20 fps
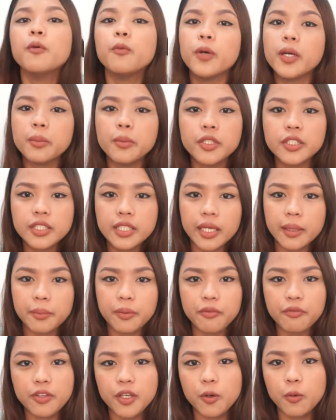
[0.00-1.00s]
One more tip,
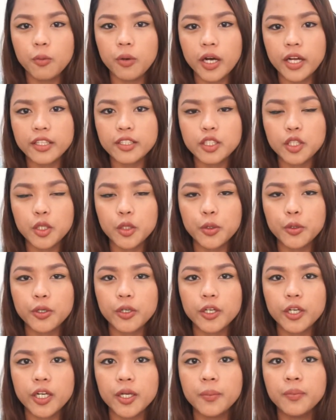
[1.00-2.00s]
if you want
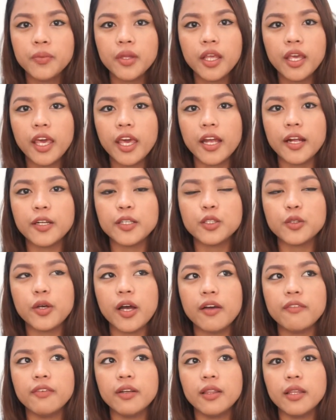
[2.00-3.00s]
your hair to
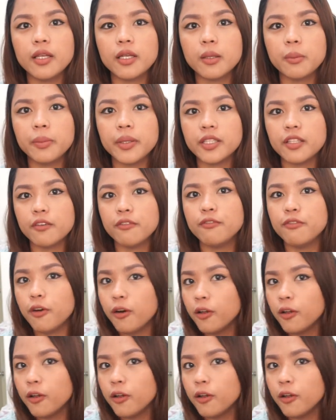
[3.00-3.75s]
have a little bit of